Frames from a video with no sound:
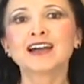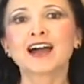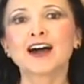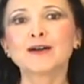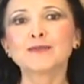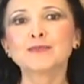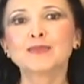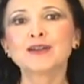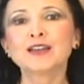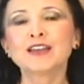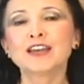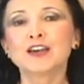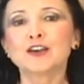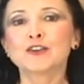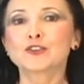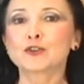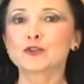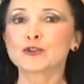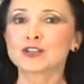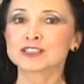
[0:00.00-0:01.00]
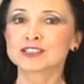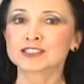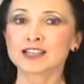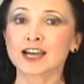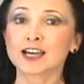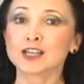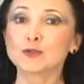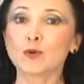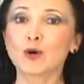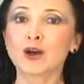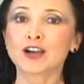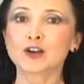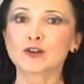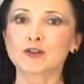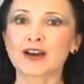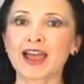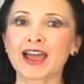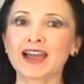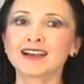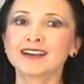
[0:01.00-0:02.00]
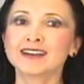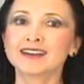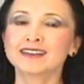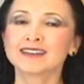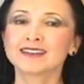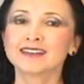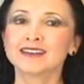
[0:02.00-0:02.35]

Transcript: up through a sidewalk crack,